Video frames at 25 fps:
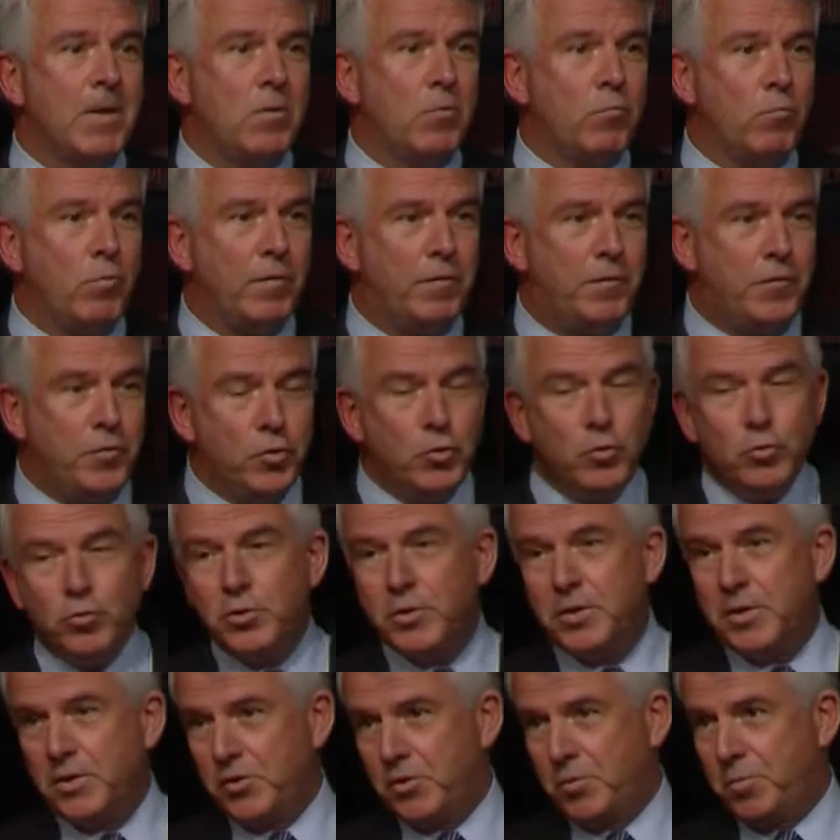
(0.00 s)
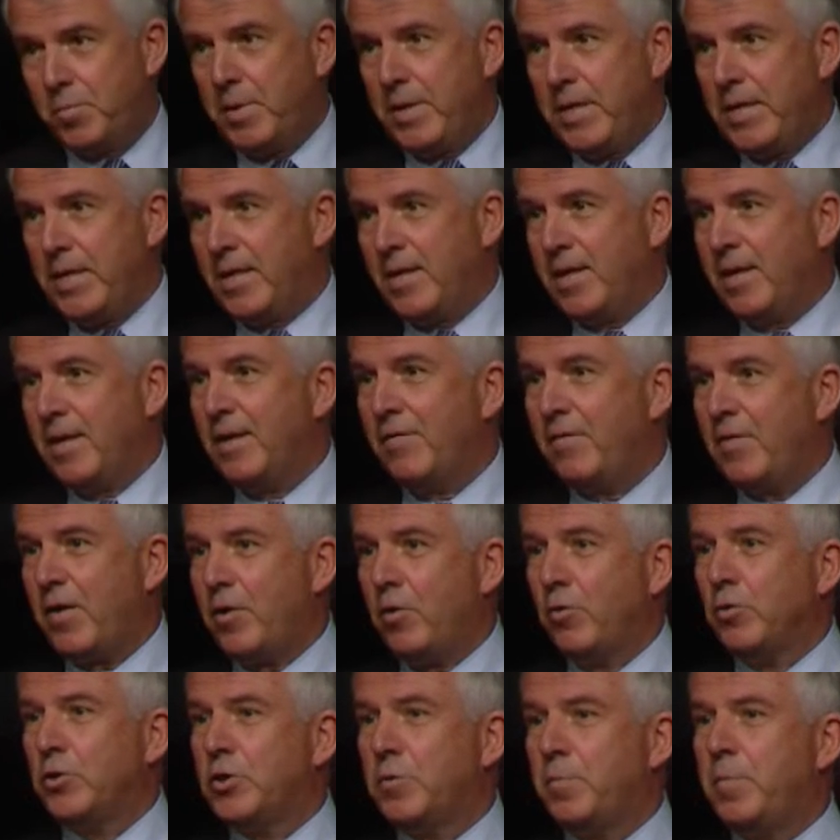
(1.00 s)
refuse to speak if I
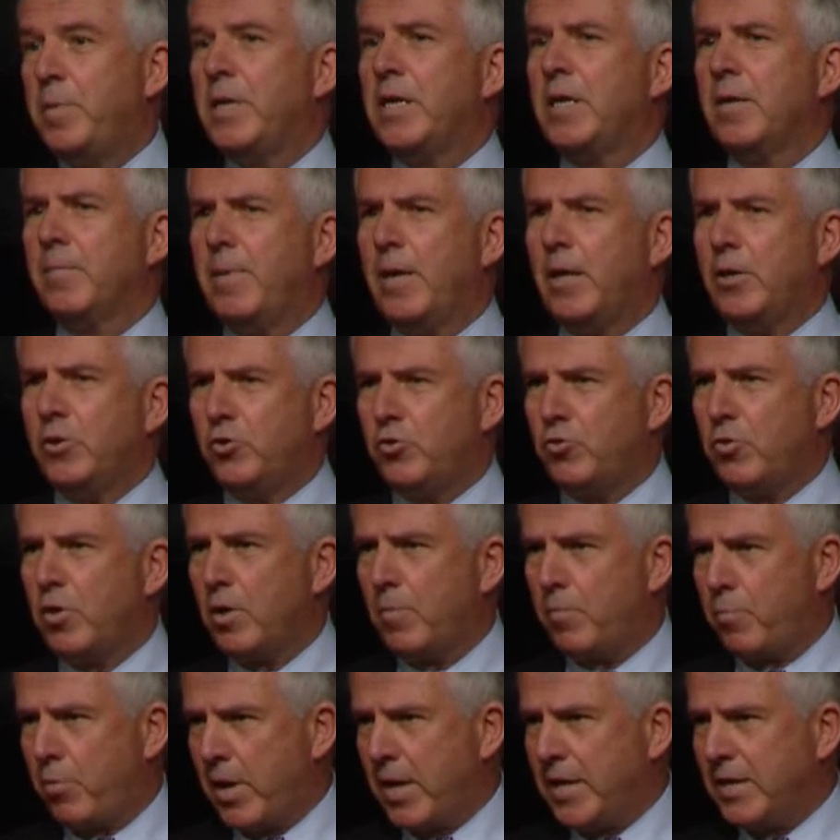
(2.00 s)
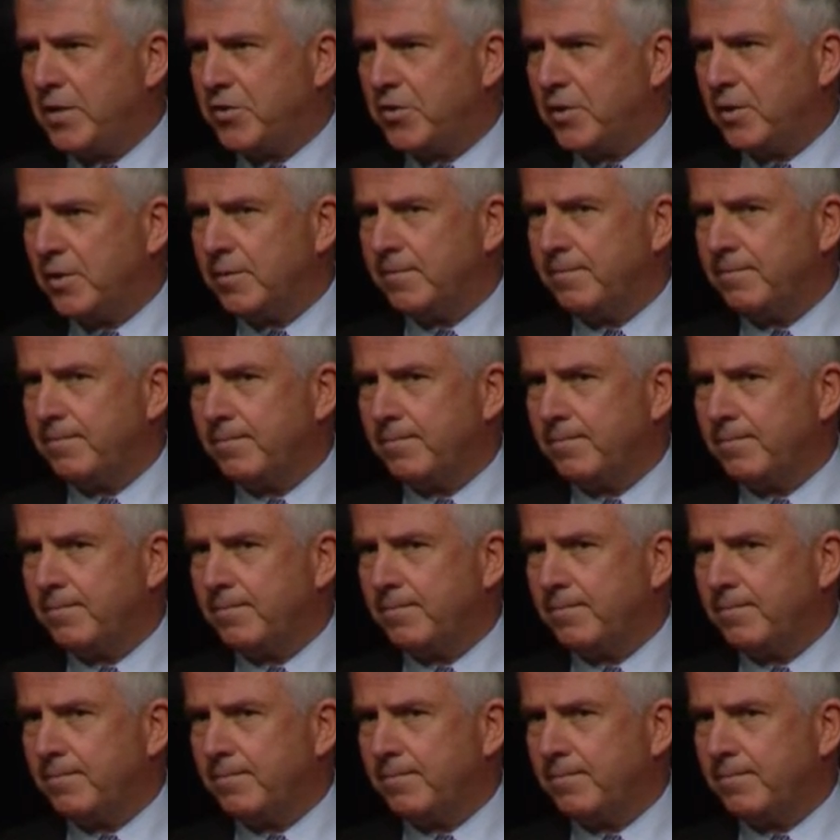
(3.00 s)
don't speak about drug pricing.